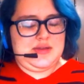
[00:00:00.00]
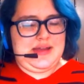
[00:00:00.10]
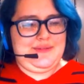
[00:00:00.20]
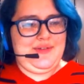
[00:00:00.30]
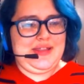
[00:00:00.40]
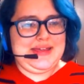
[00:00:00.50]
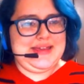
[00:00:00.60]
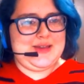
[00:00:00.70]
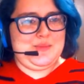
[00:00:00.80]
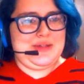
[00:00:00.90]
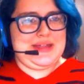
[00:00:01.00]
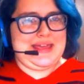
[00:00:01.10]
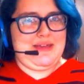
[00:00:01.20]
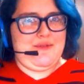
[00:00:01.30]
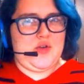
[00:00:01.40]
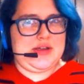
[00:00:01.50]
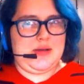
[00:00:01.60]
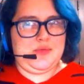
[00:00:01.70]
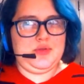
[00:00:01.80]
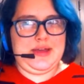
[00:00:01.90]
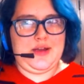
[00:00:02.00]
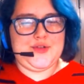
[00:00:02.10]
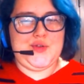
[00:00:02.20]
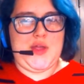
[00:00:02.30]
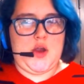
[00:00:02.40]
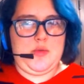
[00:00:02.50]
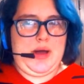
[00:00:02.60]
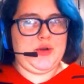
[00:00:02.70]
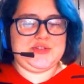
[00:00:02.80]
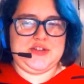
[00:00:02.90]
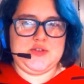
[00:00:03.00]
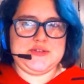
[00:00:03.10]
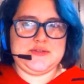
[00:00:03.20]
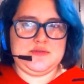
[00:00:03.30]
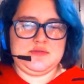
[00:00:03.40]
I feel like he can be like a very comical character in the Harry Potter series.